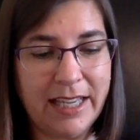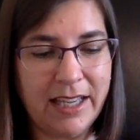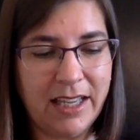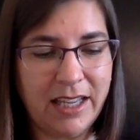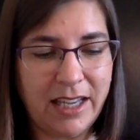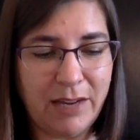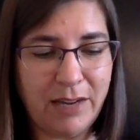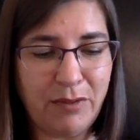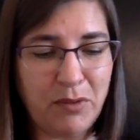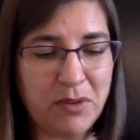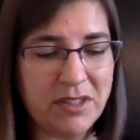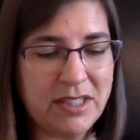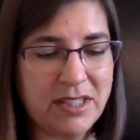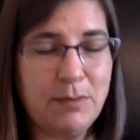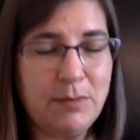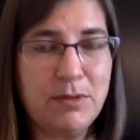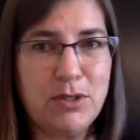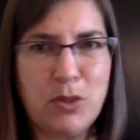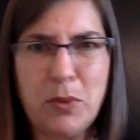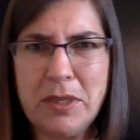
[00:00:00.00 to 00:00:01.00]
Everyone seemed
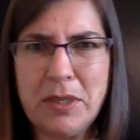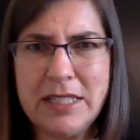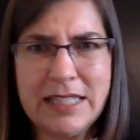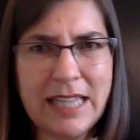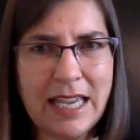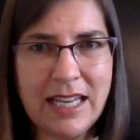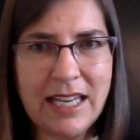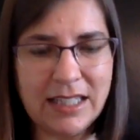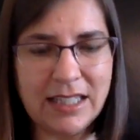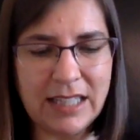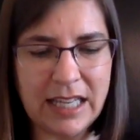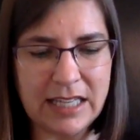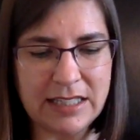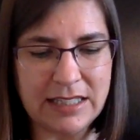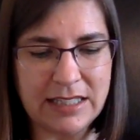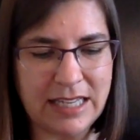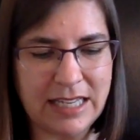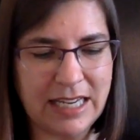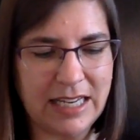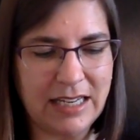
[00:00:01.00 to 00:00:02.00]
so excited last
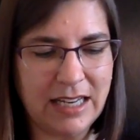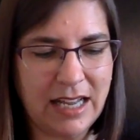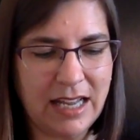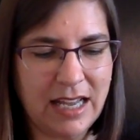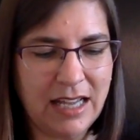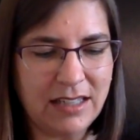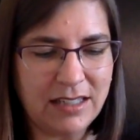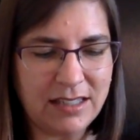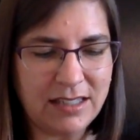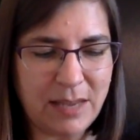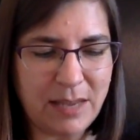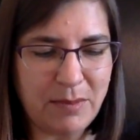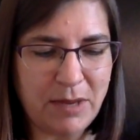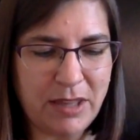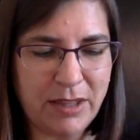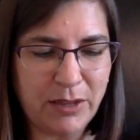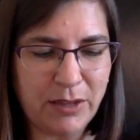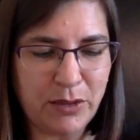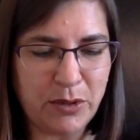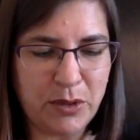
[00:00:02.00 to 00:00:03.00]
night. Does that mean the
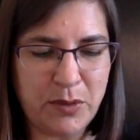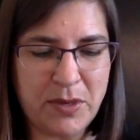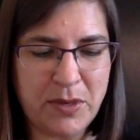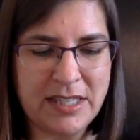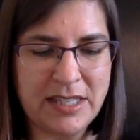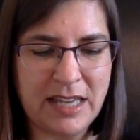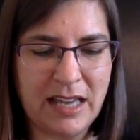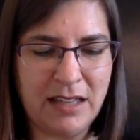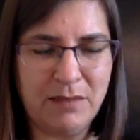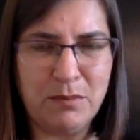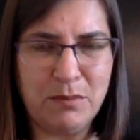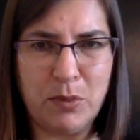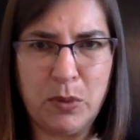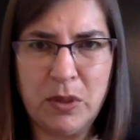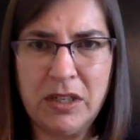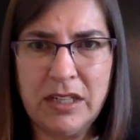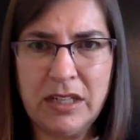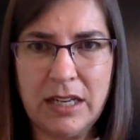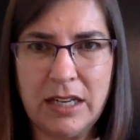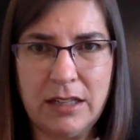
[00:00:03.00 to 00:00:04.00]
crew is on
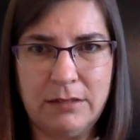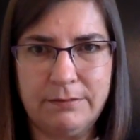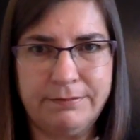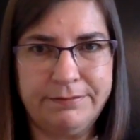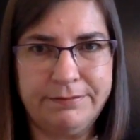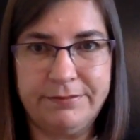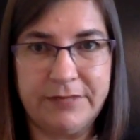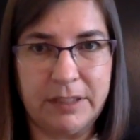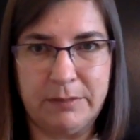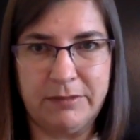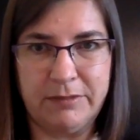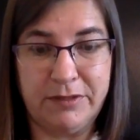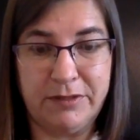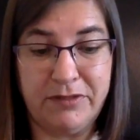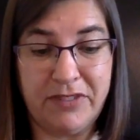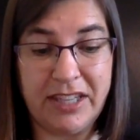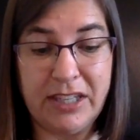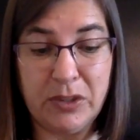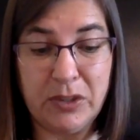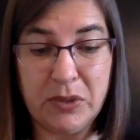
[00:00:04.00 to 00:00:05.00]
board?
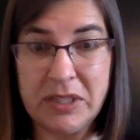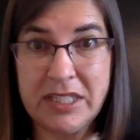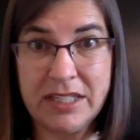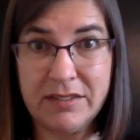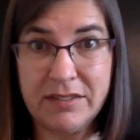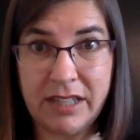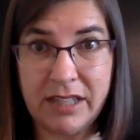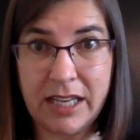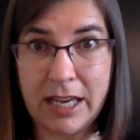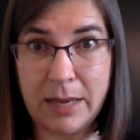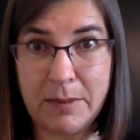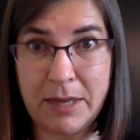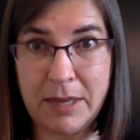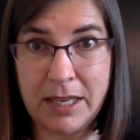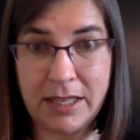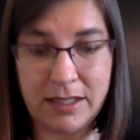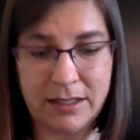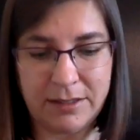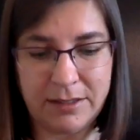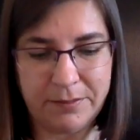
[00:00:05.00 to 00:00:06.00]
Figuratively, I
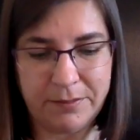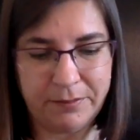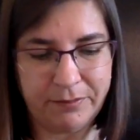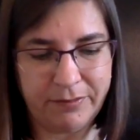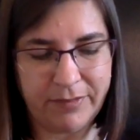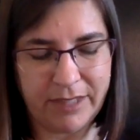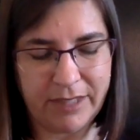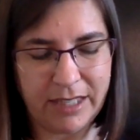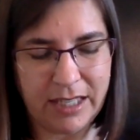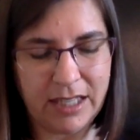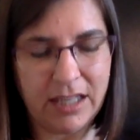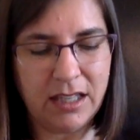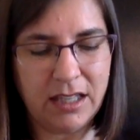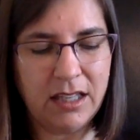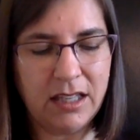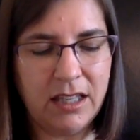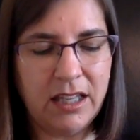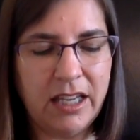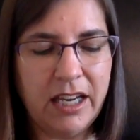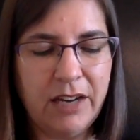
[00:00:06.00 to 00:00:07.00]
mean.
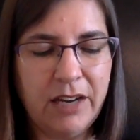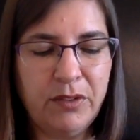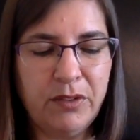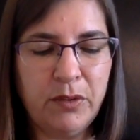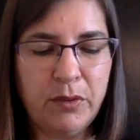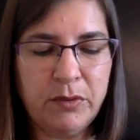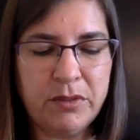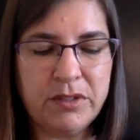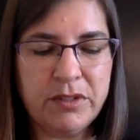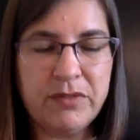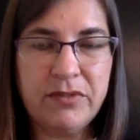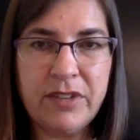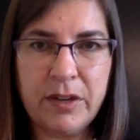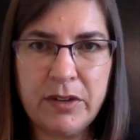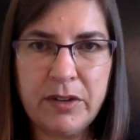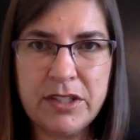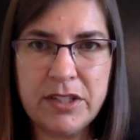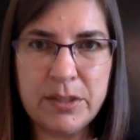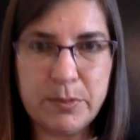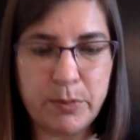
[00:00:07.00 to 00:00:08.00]
Everyone was very
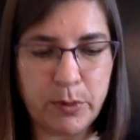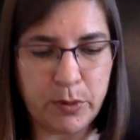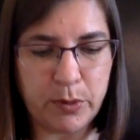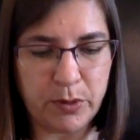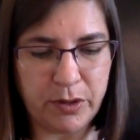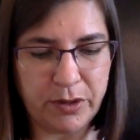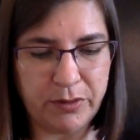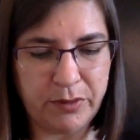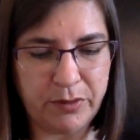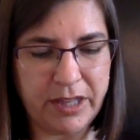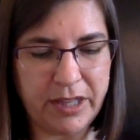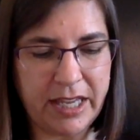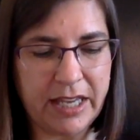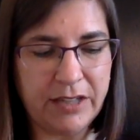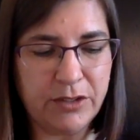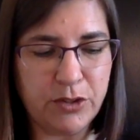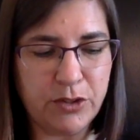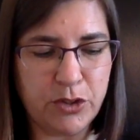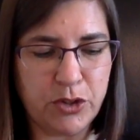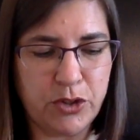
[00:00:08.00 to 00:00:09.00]
supportive when they
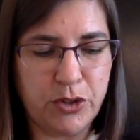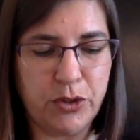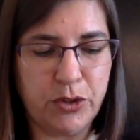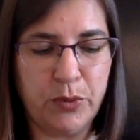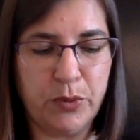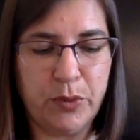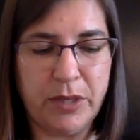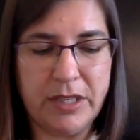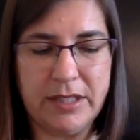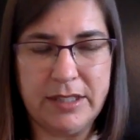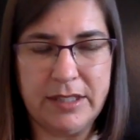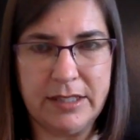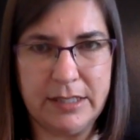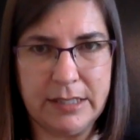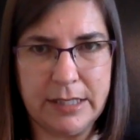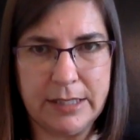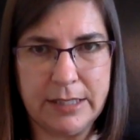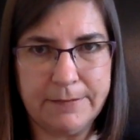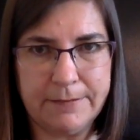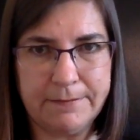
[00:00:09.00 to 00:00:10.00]
understood the
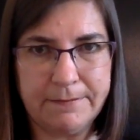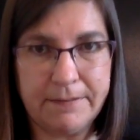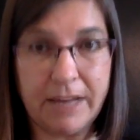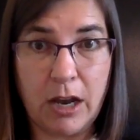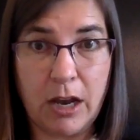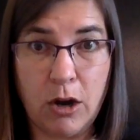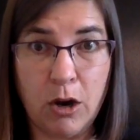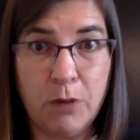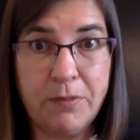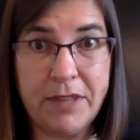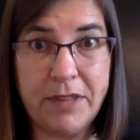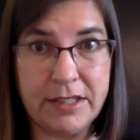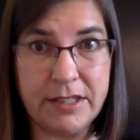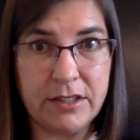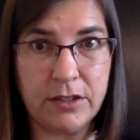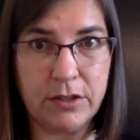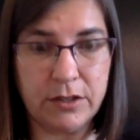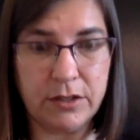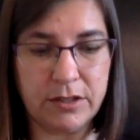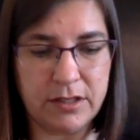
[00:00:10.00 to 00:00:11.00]
reasons. I hope that's a
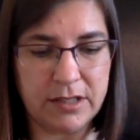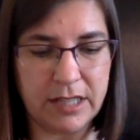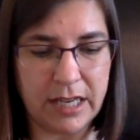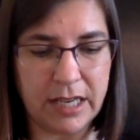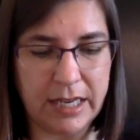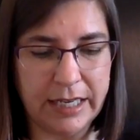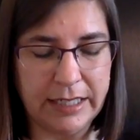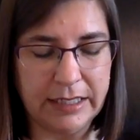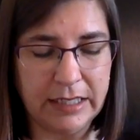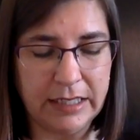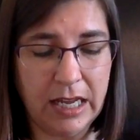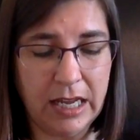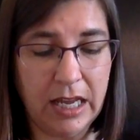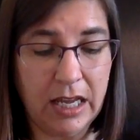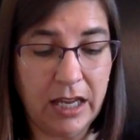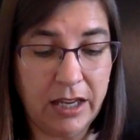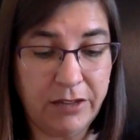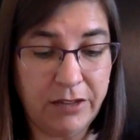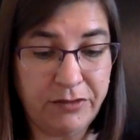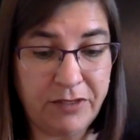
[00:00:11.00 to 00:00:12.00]
good sign.
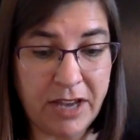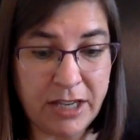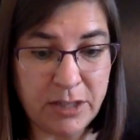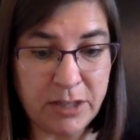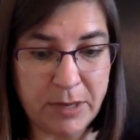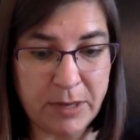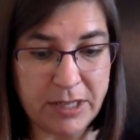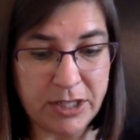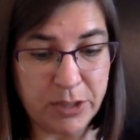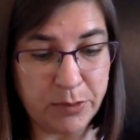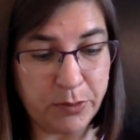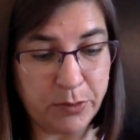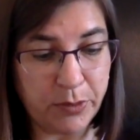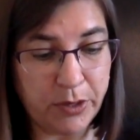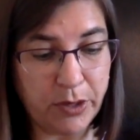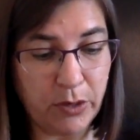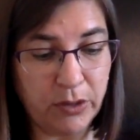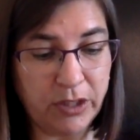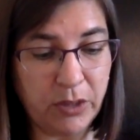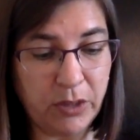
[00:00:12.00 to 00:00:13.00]
In fact, my dear boy,
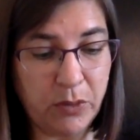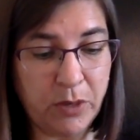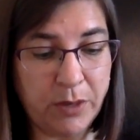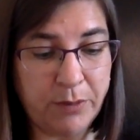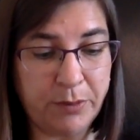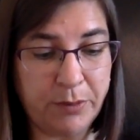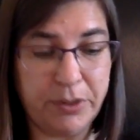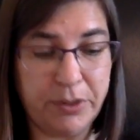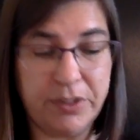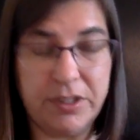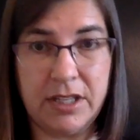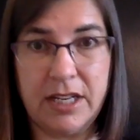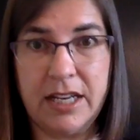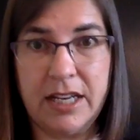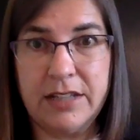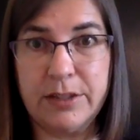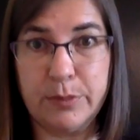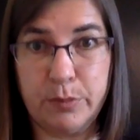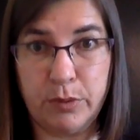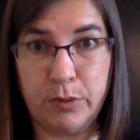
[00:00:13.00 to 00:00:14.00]
only one person has
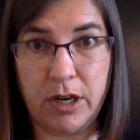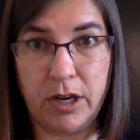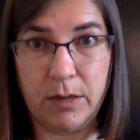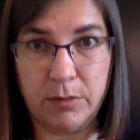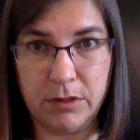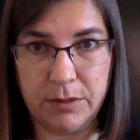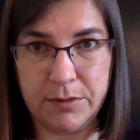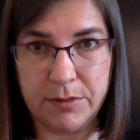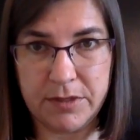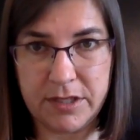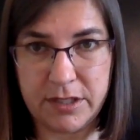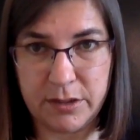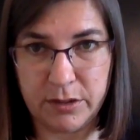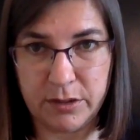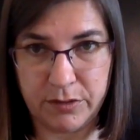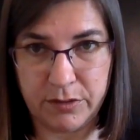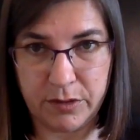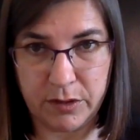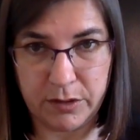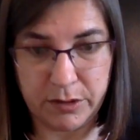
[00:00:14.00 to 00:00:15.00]
a problem,
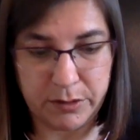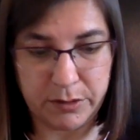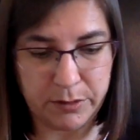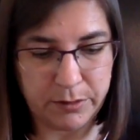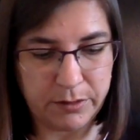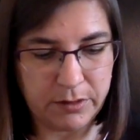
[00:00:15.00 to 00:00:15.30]
Siravolu.